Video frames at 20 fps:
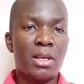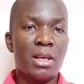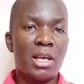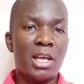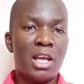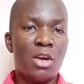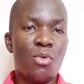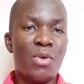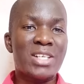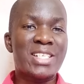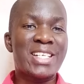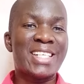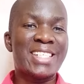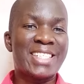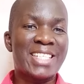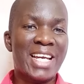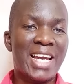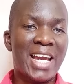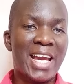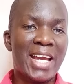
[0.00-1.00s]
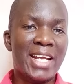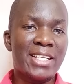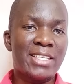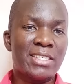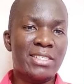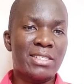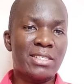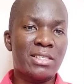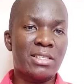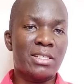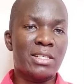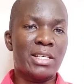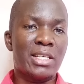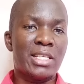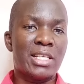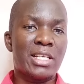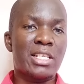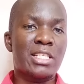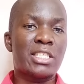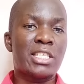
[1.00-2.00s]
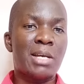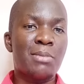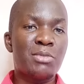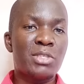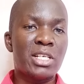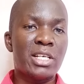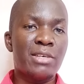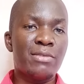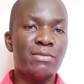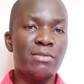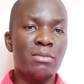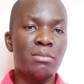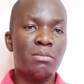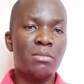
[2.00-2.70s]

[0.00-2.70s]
what entails in receptive